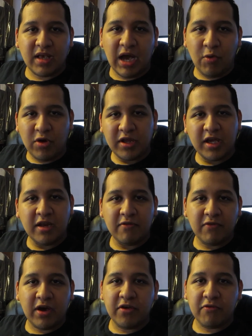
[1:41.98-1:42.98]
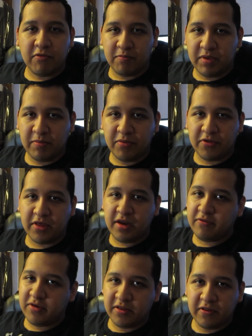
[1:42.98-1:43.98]
I want to get advice from people that
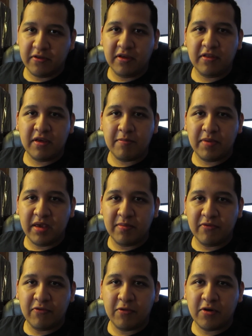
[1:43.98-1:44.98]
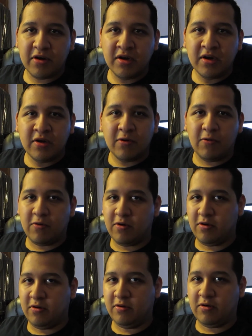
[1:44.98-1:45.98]
have done the CCNP before
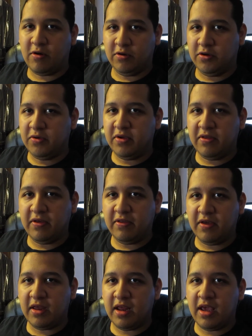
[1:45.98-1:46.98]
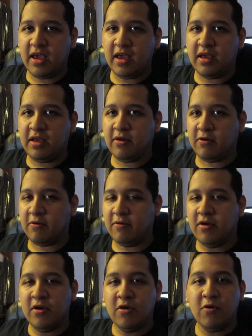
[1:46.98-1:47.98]
or are doing CCNA or
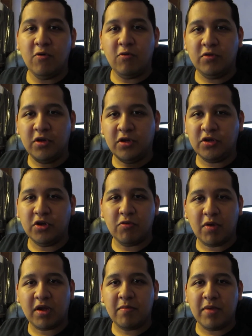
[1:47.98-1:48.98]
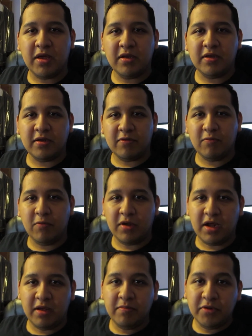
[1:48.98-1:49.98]
do, do you recommend
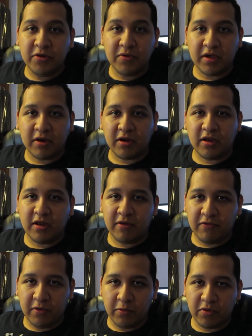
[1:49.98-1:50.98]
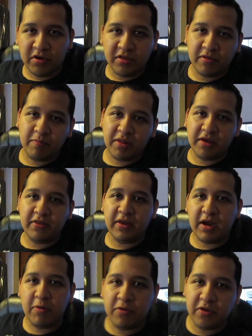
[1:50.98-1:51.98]
what I'm doing? And if you were in the place
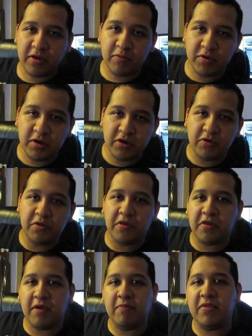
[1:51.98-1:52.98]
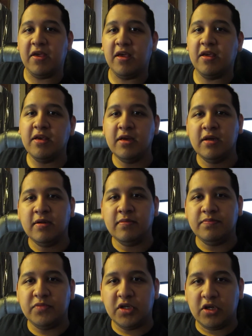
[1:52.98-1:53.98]
that I was in, would you do the same thing?
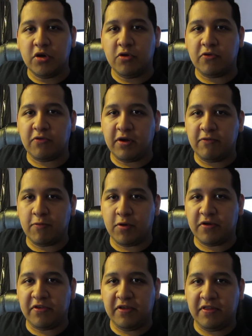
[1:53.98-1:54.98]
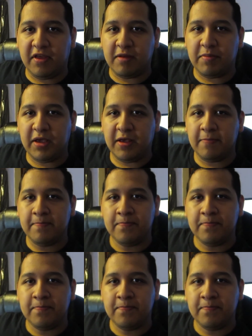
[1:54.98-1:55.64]
to go straight for a CCNP.